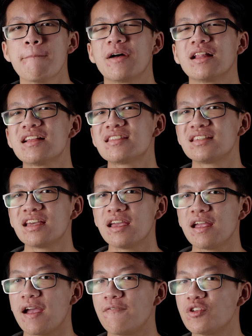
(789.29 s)
but let's say
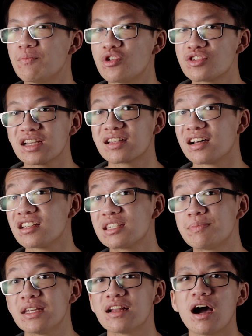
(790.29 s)
if the music does
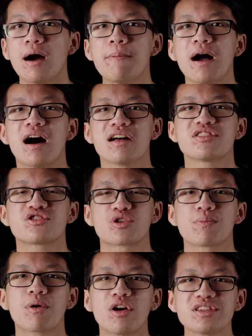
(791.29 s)
speed up on
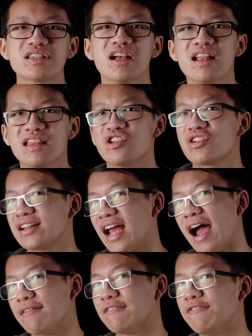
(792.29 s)
certain parts, then you can
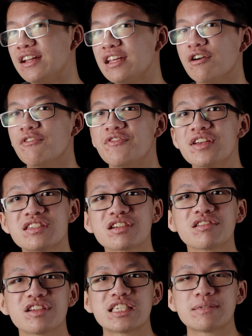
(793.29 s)
have the video
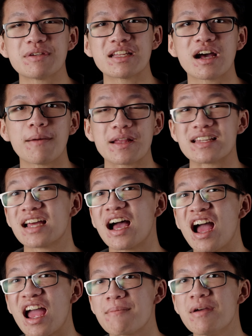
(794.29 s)
physically speed up in
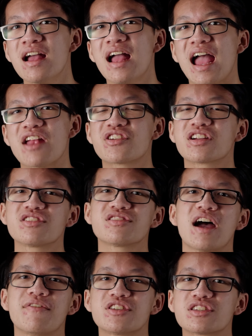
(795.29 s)
time, and you can also
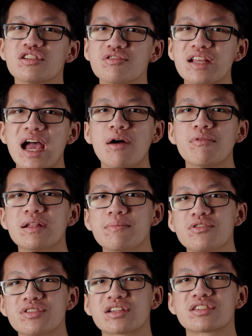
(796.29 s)
have it slow down when the
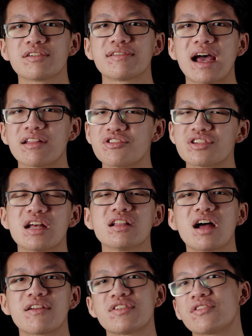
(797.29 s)
music slow down. There's a
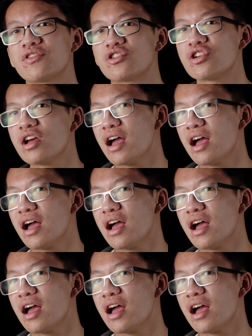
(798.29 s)
lot of different